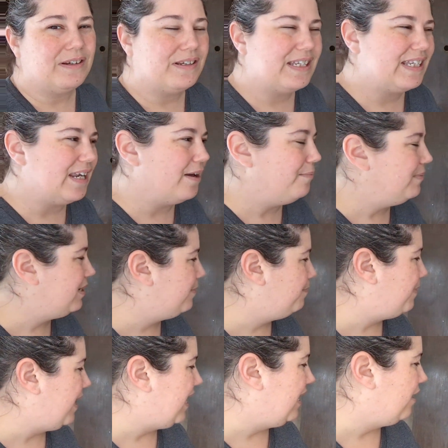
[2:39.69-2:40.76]
some
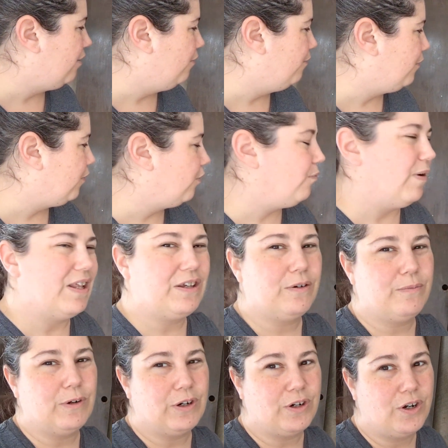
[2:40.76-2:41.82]
debate over
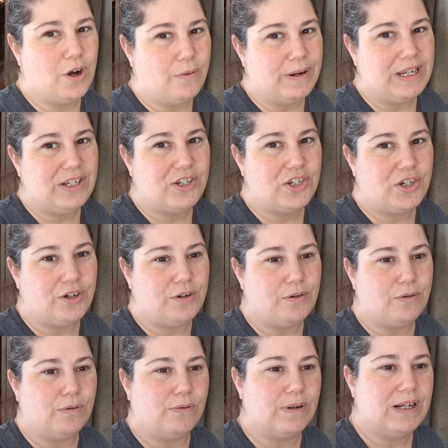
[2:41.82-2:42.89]
whether we're going
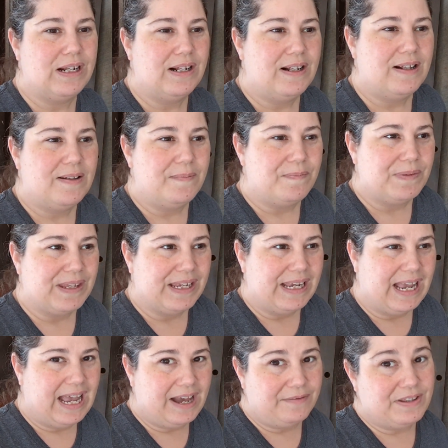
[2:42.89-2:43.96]
to
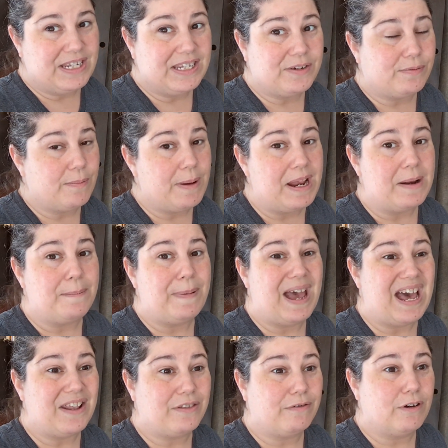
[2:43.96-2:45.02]
have this remain a
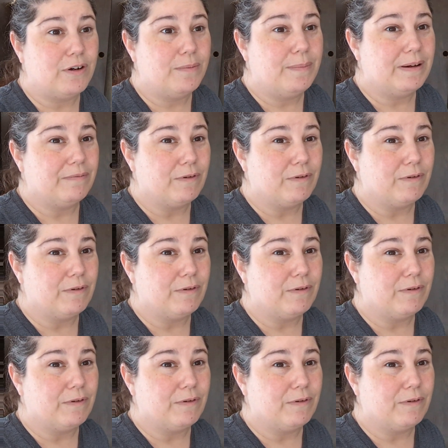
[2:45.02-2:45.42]
bathroom.